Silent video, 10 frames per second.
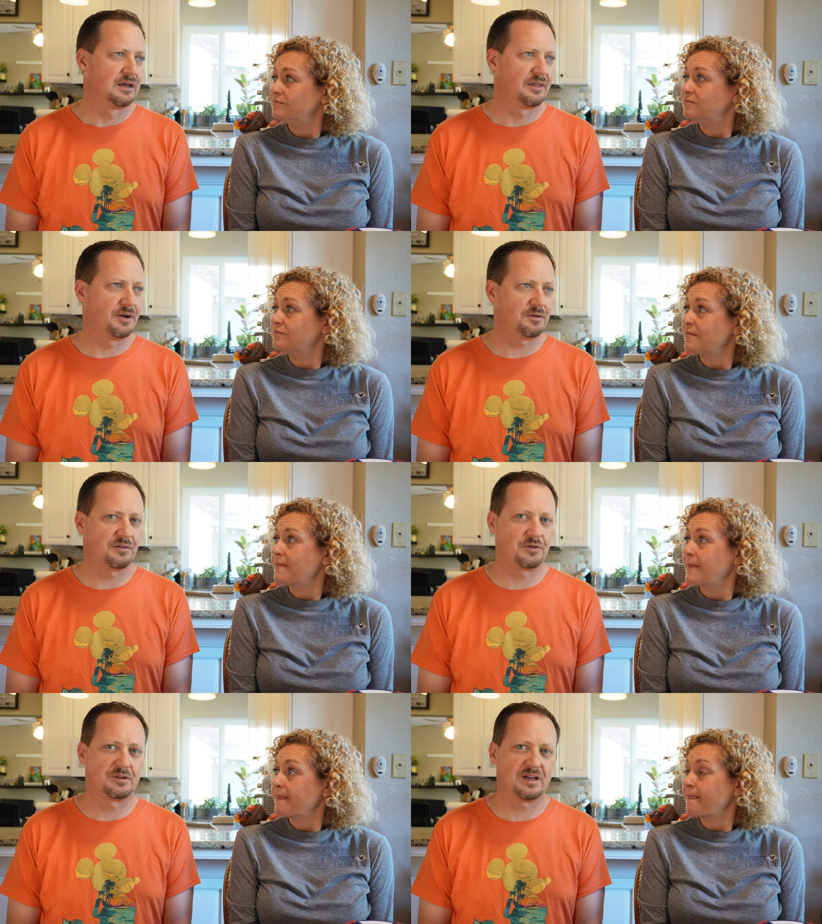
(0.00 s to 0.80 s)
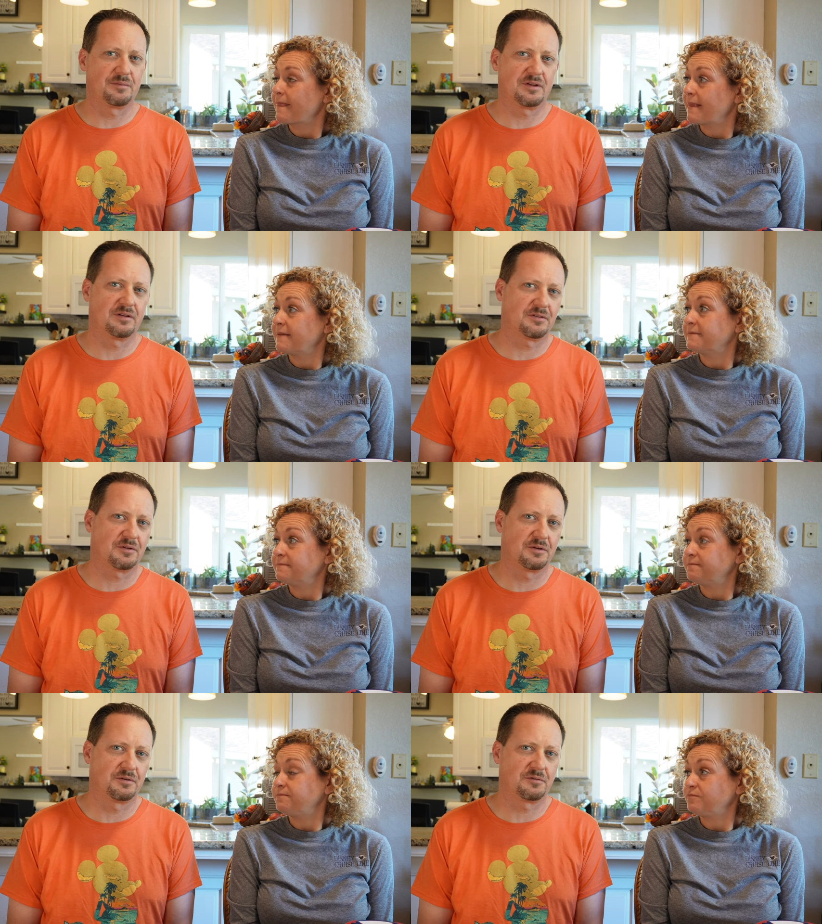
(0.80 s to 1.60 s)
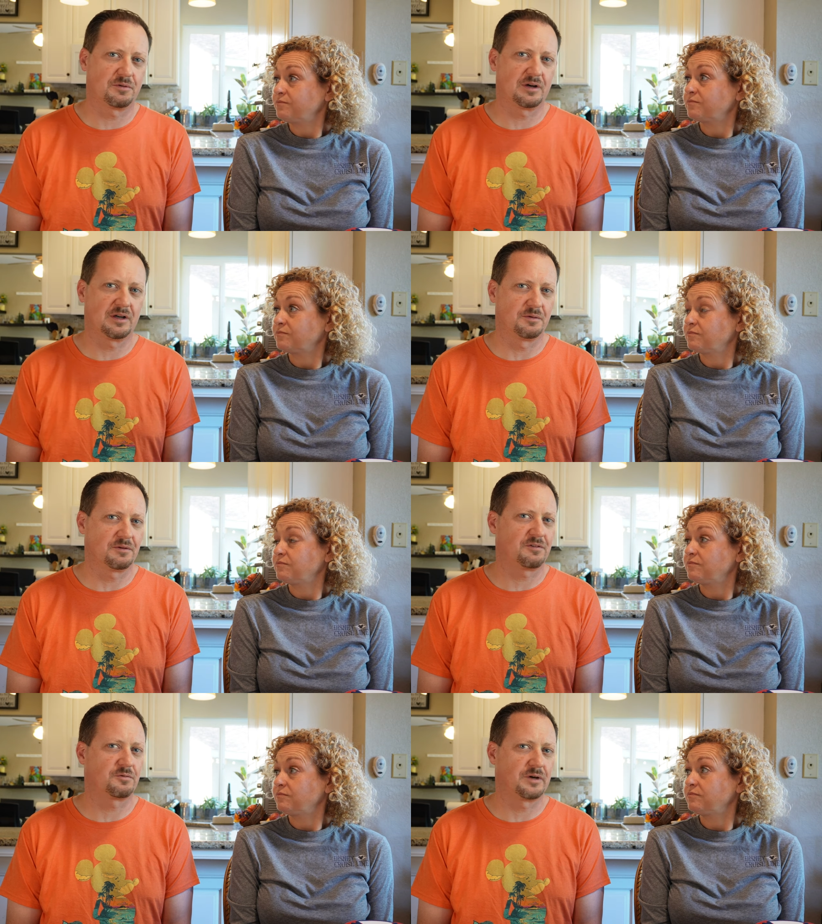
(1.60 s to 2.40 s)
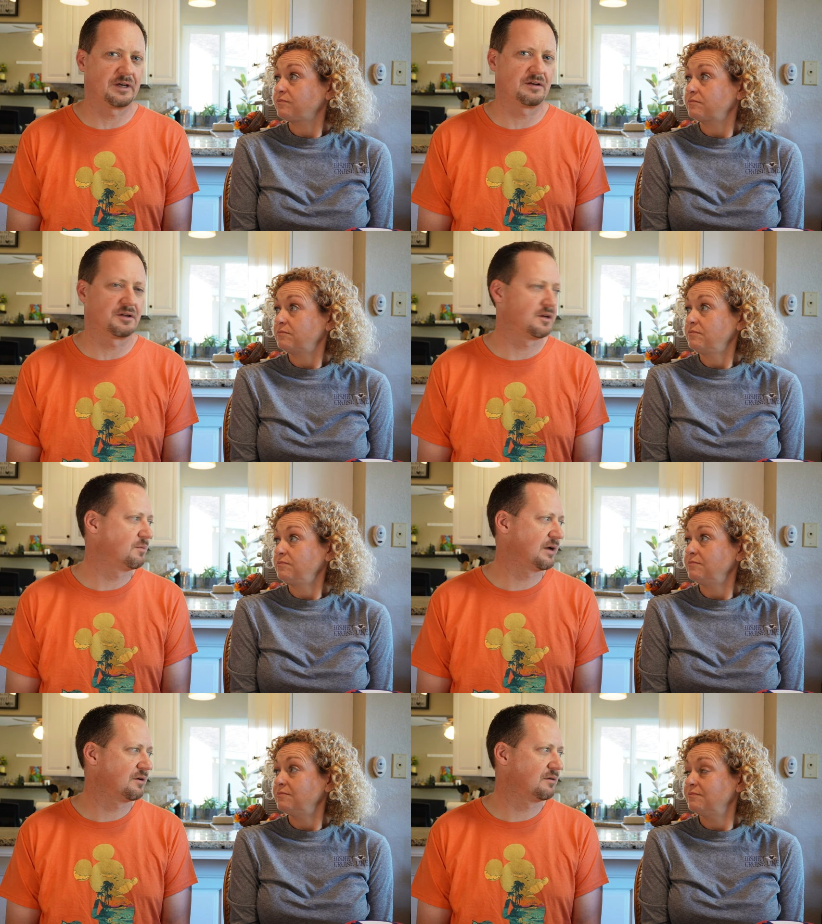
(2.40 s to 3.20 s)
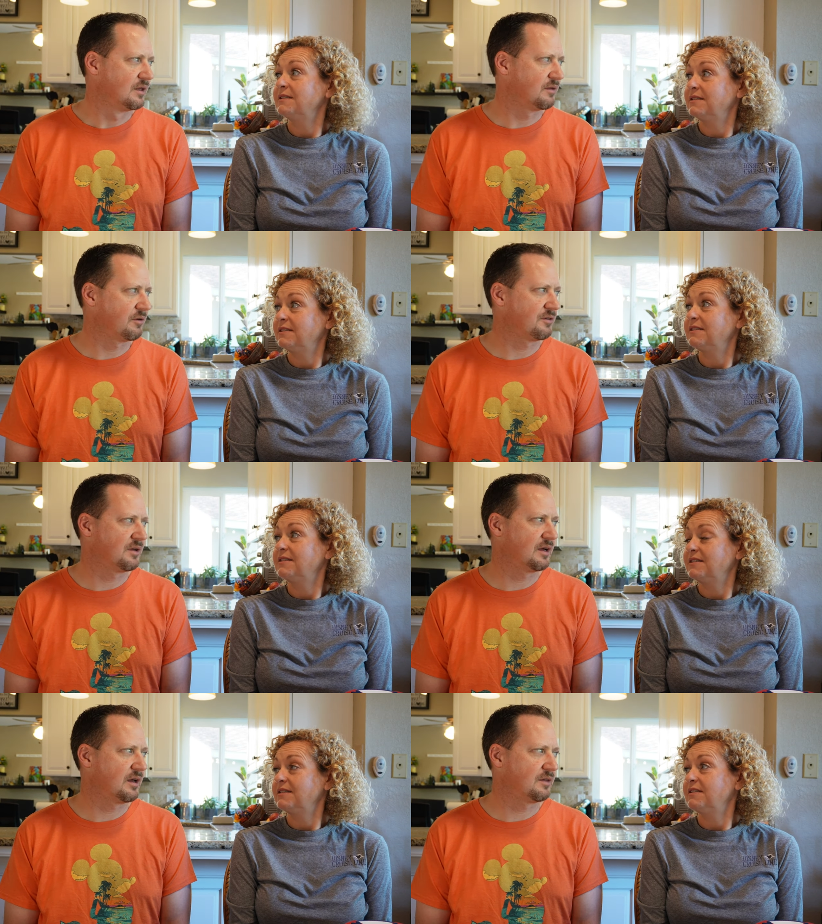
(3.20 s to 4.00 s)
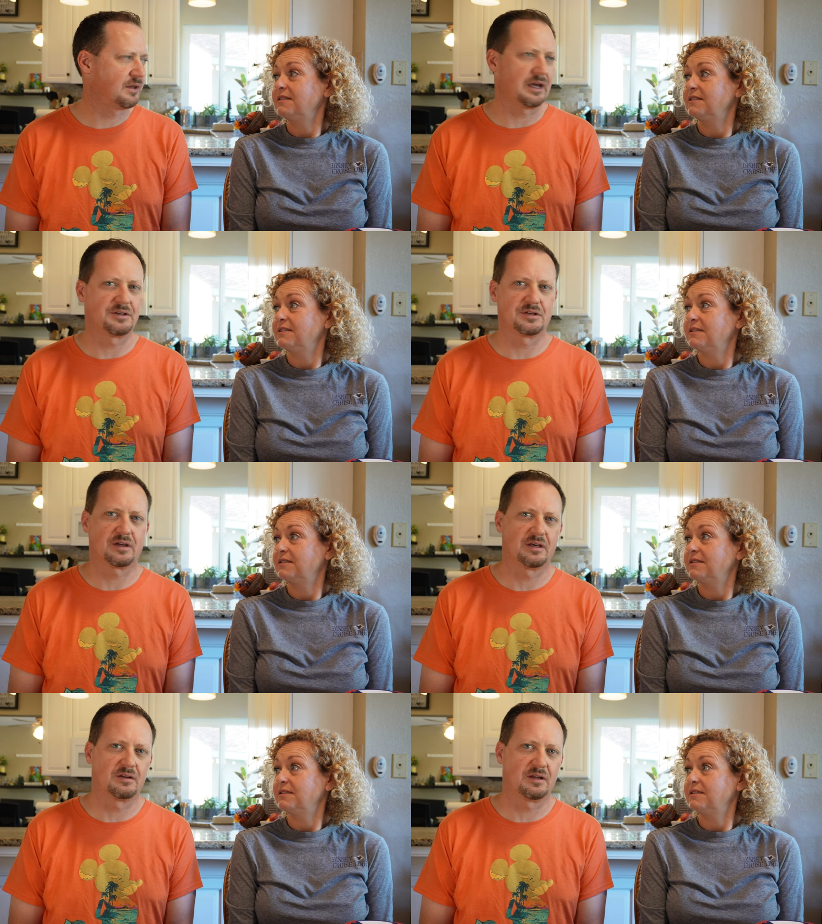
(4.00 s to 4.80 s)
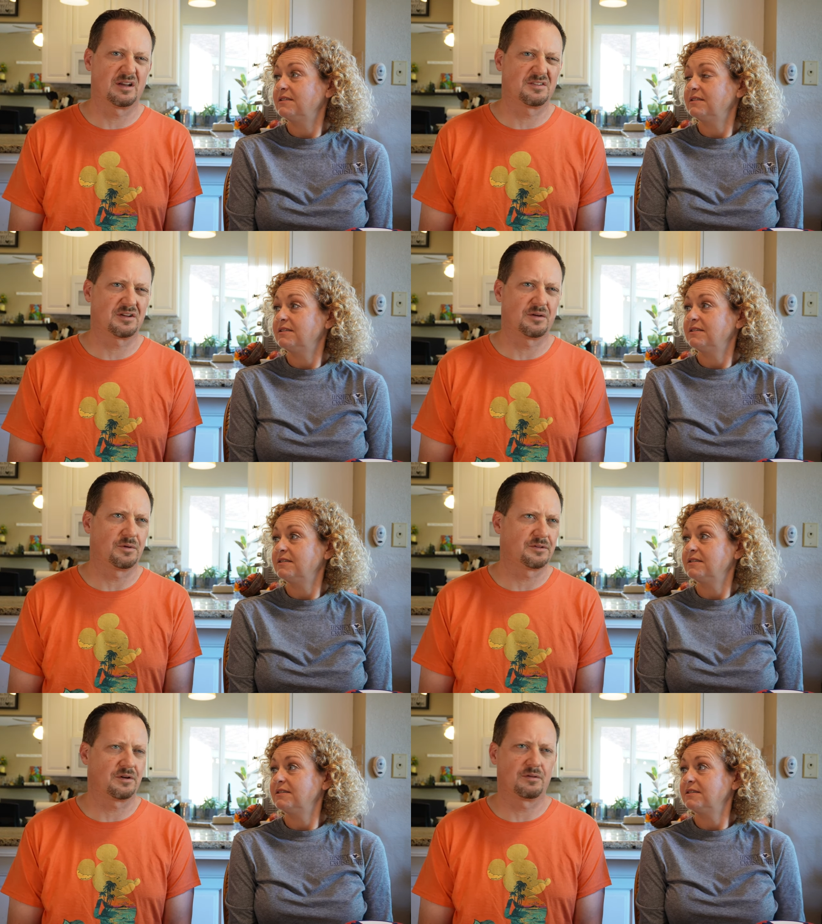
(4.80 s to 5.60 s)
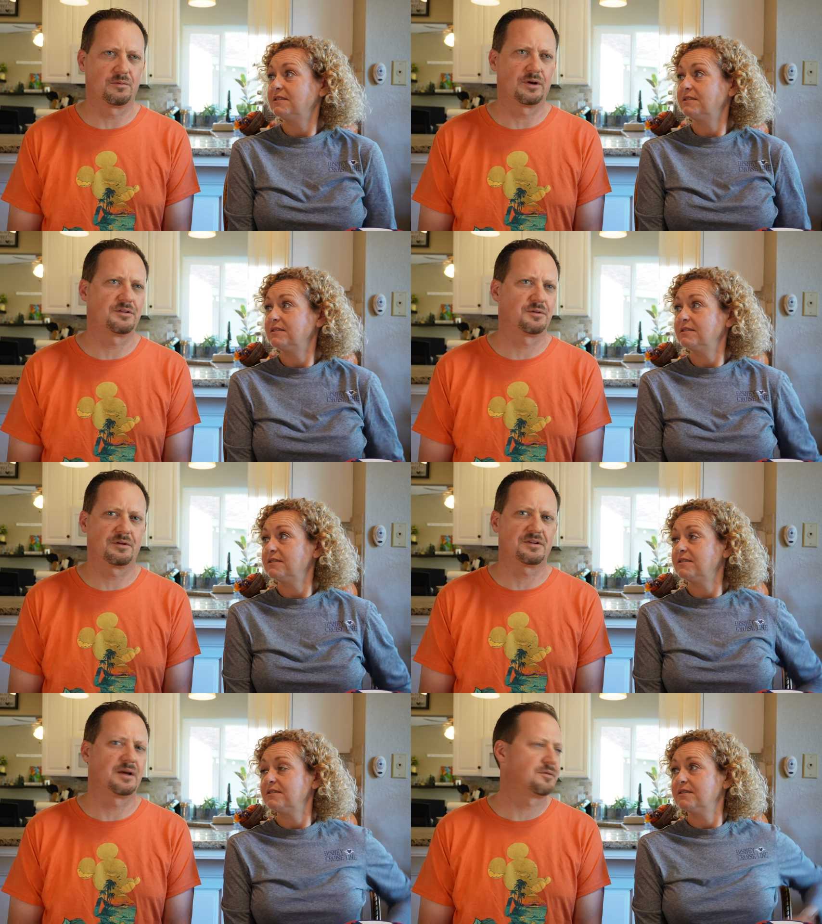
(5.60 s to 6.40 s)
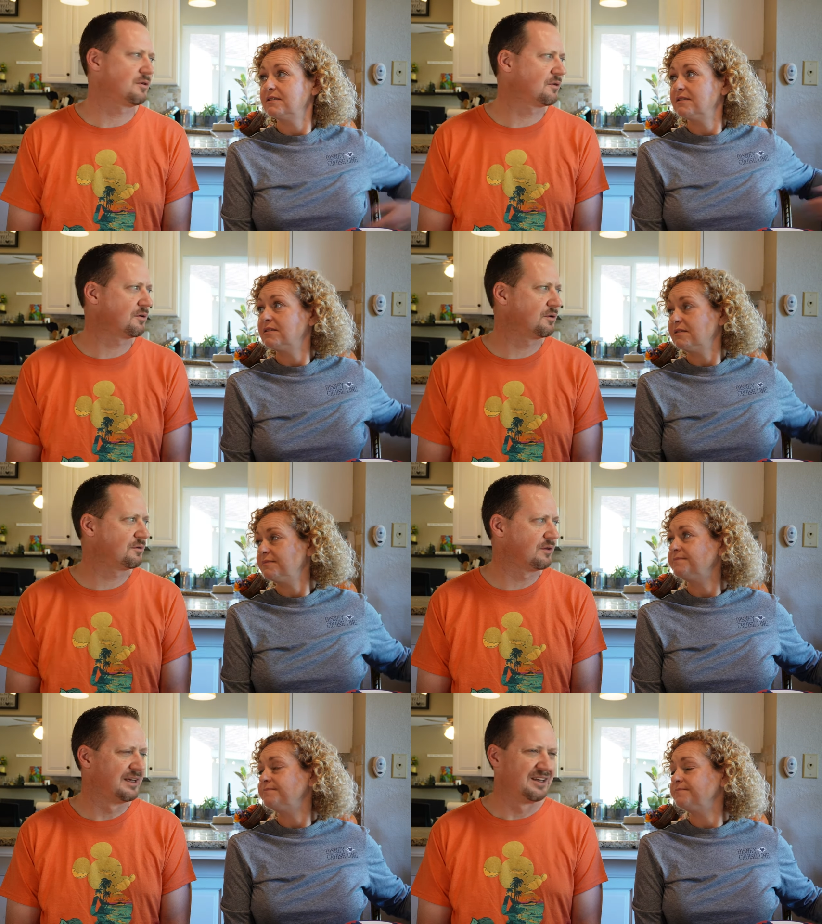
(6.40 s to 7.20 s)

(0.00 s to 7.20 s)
Speaker 1: There was a few times on this cruise where it was swaying a good amount. The first night, I think I took it, and I took it once or one or two other times during the cruise,